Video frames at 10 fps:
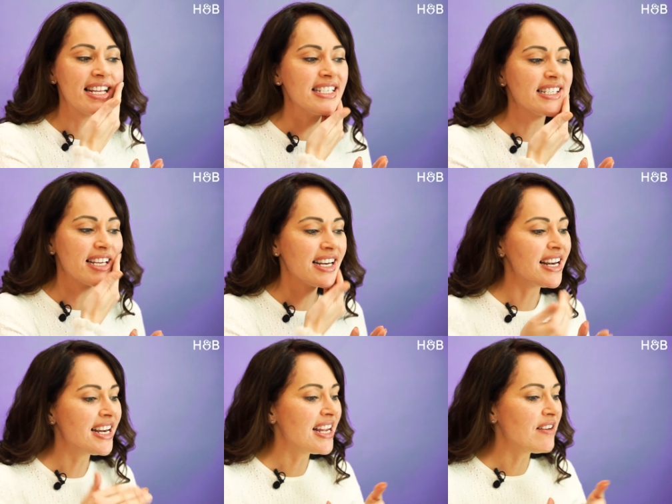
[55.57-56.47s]
This is going to
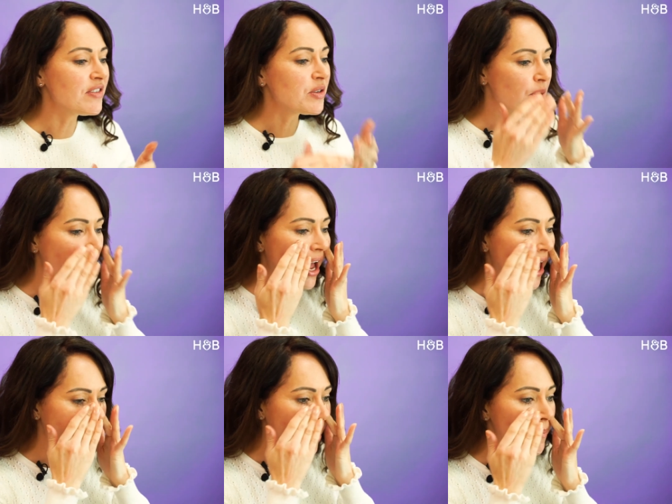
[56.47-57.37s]
lift
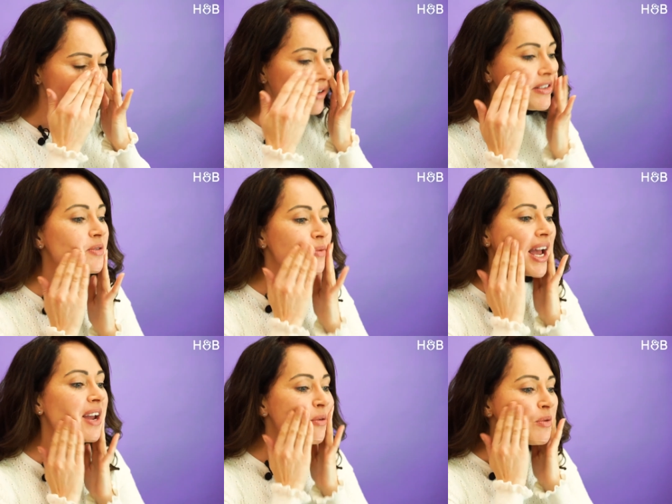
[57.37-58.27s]
away and melt
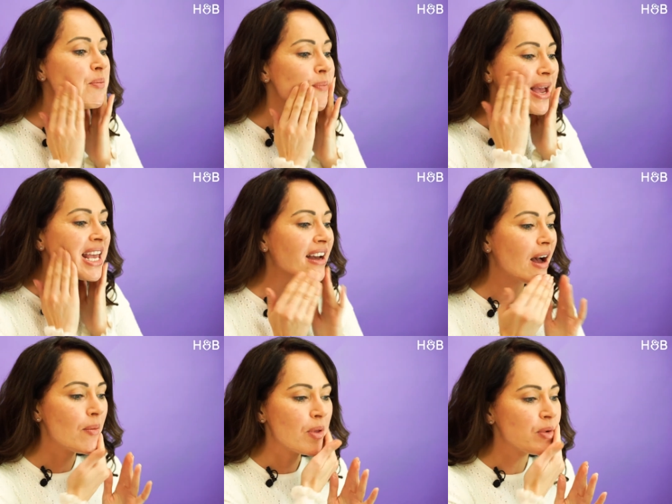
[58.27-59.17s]
away all the
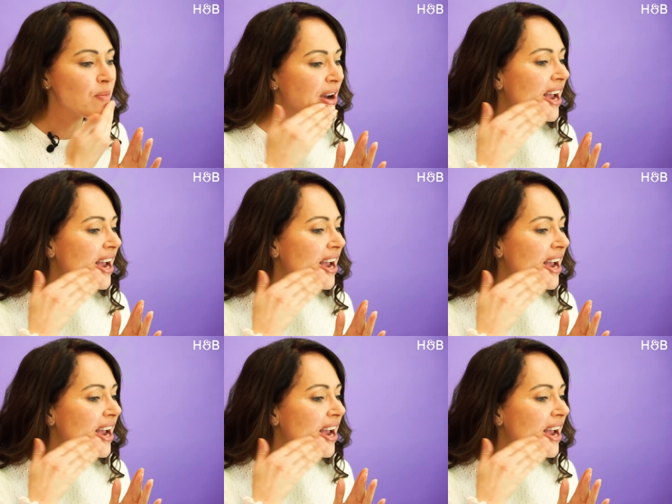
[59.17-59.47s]
makeup that we might